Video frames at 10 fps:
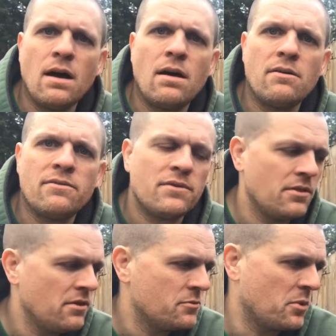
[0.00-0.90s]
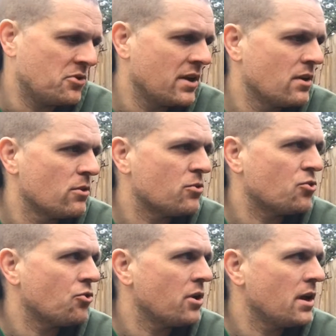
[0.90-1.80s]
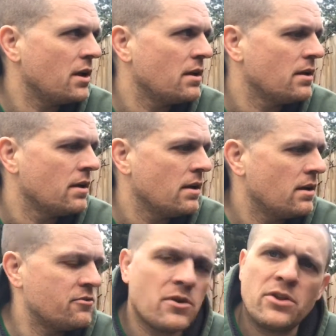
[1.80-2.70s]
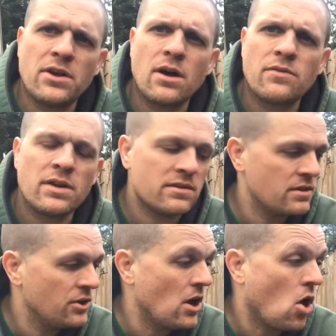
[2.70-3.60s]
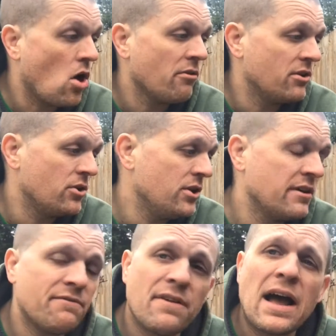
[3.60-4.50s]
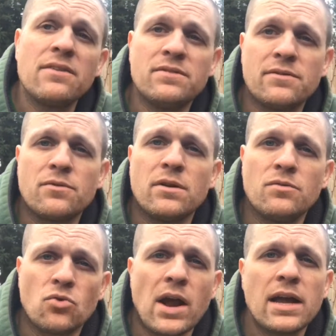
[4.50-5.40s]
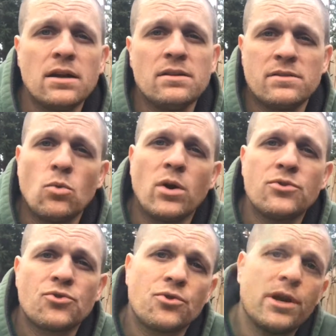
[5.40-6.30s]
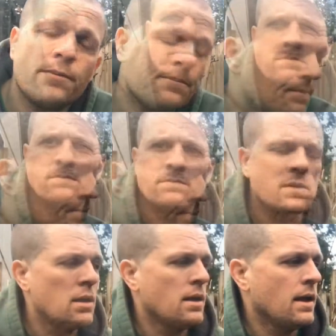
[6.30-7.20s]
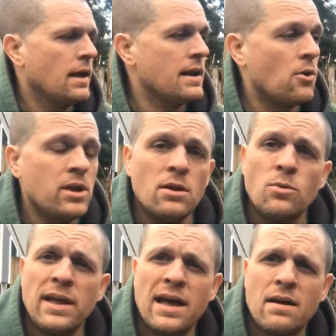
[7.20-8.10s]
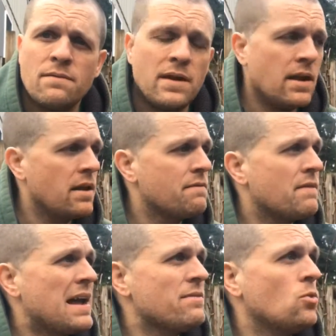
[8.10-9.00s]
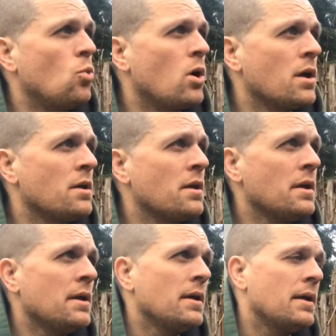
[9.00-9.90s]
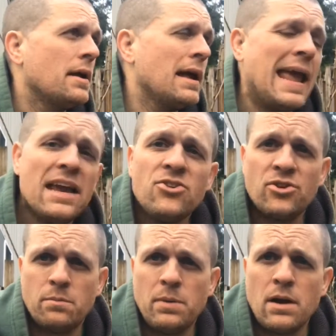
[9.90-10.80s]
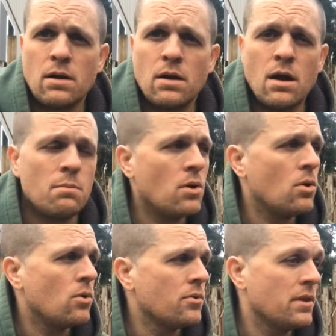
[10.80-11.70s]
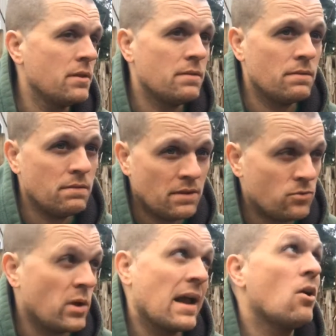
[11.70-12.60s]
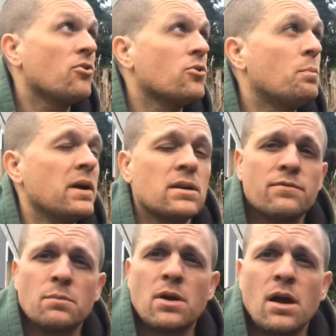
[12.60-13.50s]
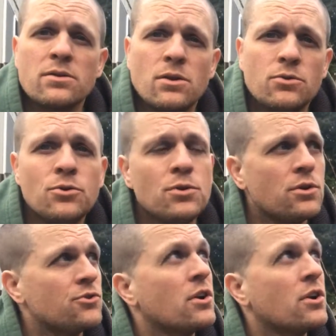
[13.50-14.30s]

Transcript: of this particular tree is fairly obvious. That you get 5 different varieties in one tree. And now here we have a 5-in-1 Asian pear combo that this one I also picked up from Costco 2 years